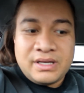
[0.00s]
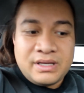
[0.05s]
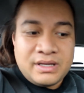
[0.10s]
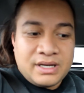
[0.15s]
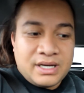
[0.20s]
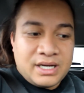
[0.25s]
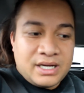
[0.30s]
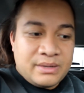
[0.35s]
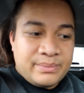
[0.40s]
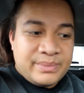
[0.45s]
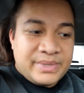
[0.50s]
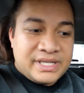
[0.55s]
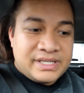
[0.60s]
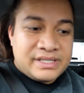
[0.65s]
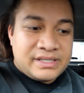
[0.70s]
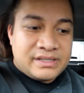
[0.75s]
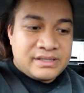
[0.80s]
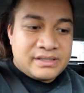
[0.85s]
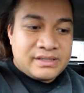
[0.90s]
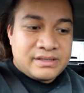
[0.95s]
Um,
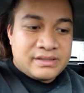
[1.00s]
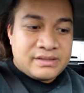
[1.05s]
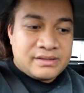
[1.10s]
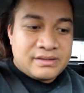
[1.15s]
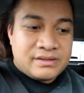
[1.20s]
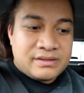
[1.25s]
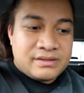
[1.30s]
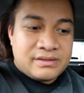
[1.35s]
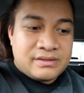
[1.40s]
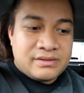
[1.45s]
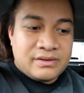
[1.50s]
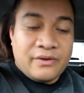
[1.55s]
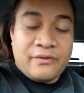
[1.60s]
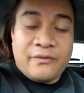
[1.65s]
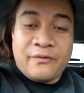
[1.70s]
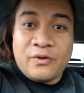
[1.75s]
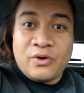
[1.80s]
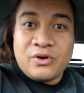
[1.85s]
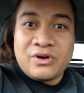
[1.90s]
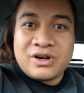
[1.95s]
it's
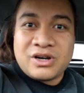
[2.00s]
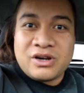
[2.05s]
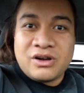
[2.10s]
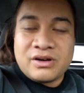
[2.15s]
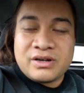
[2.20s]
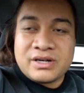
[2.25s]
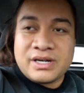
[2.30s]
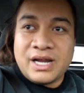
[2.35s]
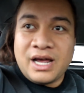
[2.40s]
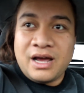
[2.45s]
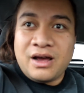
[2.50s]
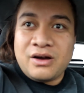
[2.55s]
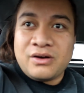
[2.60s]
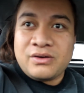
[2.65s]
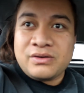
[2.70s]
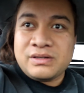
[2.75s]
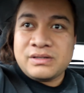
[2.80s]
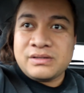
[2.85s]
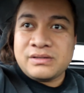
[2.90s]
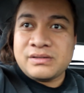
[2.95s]
four o'clock
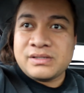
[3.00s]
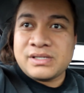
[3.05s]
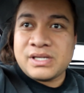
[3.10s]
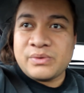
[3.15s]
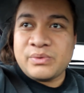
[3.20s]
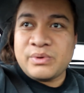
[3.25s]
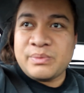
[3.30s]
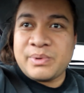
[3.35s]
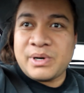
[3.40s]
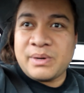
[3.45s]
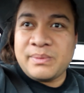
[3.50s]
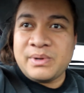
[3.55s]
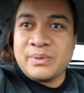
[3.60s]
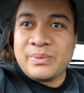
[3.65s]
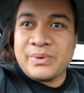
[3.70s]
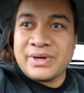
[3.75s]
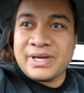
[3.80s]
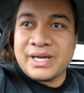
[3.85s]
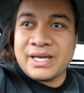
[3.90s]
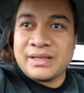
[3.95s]
now, so we probably
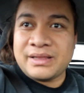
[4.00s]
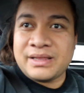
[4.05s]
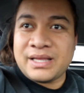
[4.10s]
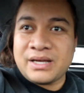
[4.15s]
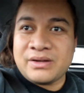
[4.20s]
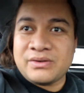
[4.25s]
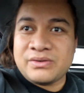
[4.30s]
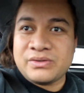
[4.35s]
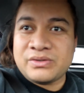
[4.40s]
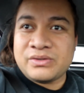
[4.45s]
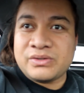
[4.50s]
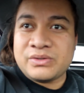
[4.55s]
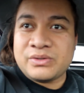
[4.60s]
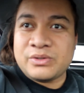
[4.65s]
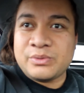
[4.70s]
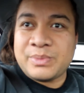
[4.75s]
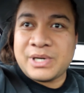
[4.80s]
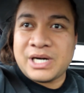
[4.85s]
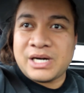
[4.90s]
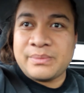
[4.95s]
won't get down
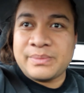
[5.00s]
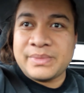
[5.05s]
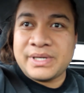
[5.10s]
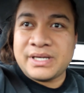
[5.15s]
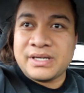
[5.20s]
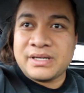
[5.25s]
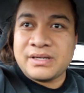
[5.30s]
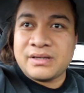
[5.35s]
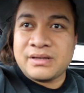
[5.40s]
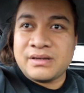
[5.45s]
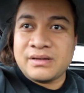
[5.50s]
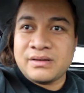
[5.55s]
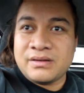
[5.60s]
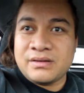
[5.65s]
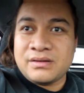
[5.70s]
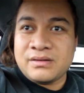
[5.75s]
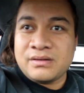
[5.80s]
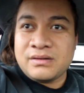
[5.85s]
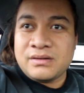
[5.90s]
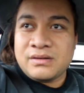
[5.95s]
to Palmy
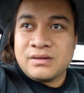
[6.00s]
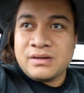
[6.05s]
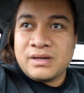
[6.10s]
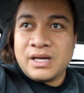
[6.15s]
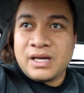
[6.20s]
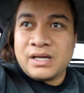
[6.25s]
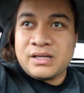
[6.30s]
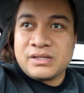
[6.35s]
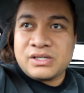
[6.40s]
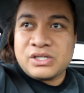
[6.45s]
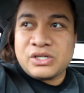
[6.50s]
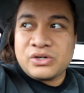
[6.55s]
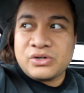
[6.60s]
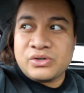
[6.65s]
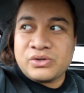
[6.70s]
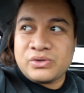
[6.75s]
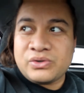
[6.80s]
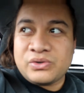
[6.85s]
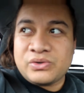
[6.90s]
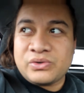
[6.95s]

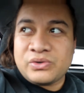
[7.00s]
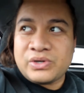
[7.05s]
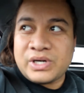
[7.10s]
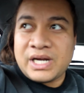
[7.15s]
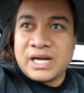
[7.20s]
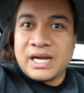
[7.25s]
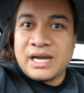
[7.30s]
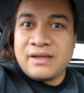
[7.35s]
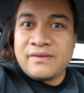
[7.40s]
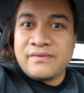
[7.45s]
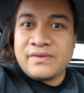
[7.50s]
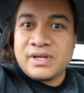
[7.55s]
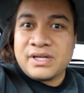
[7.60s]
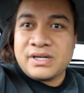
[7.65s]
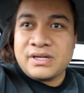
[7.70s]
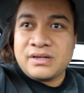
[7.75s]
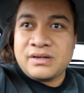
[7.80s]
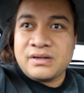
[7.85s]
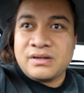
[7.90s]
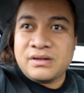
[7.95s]
until
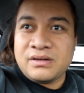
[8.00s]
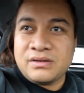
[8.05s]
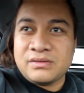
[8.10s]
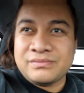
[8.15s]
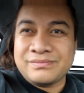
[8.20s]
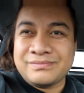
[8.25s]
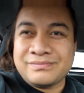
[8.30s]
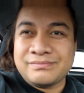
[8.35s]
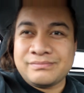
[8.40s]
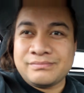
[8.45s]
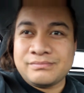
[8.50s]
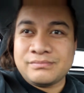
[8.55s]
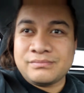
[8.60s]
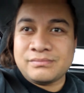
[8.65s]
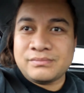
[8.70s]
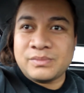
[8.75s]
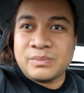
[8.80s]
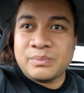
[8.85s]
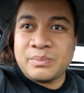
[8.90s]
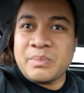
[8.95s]
11
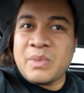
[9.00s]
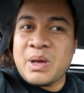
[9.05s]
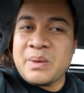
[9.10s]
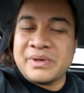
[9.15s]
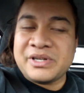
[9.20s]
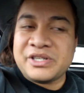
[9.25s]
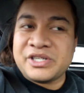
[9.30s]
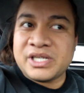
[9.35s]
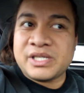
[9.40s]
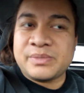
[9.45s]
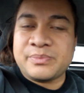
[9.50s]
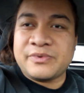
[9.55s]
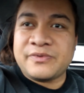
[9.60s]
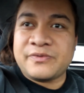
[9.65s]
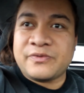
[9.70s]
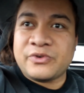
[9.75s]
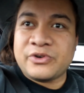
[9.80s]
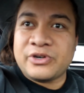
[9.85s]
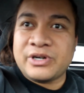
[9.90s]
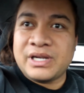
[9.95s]
maybe just
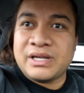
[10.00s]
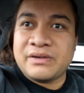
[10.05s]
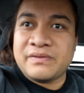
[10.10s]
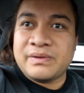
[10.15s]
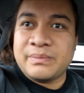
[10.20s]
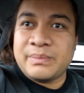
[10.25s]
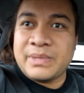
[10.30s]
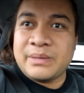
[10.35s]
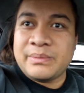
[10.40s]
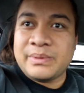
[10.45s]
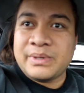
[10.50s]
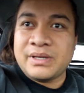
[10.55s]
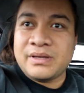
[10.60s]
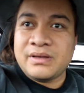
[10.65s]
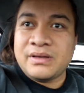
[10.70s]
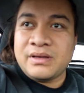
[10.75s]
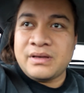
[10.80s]
before 11 maybe